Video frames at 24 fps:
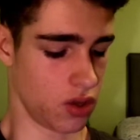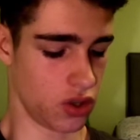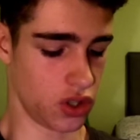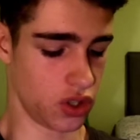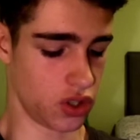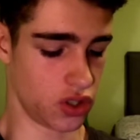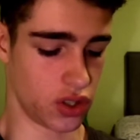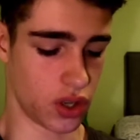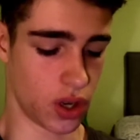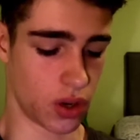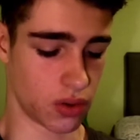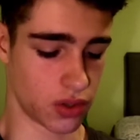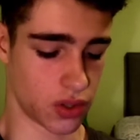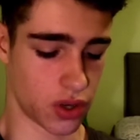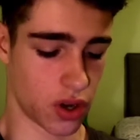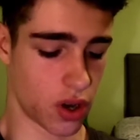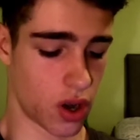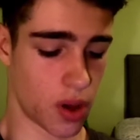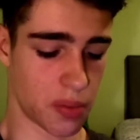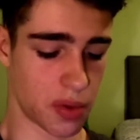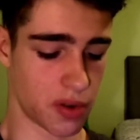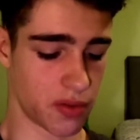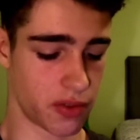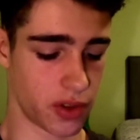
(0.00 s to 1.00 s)
Just don't
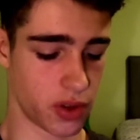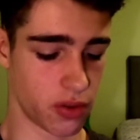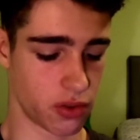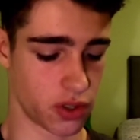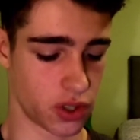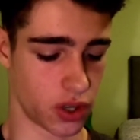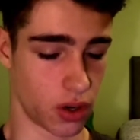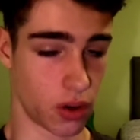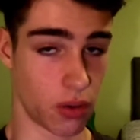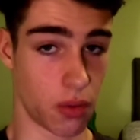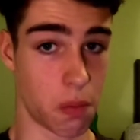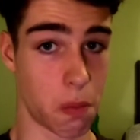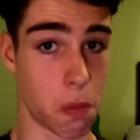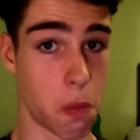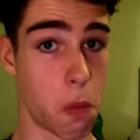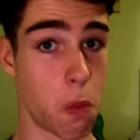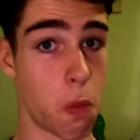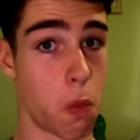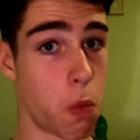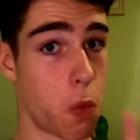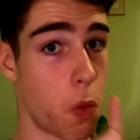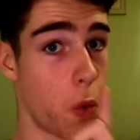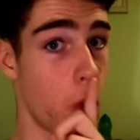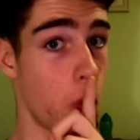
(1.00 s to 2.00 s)
turn up in future.
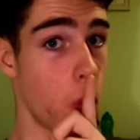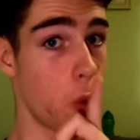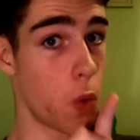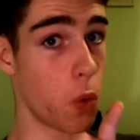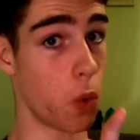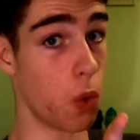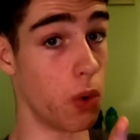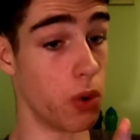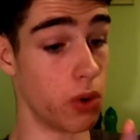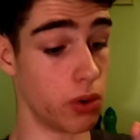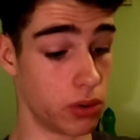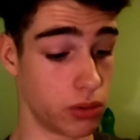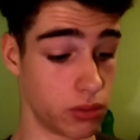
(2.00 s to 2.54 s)
Ooh.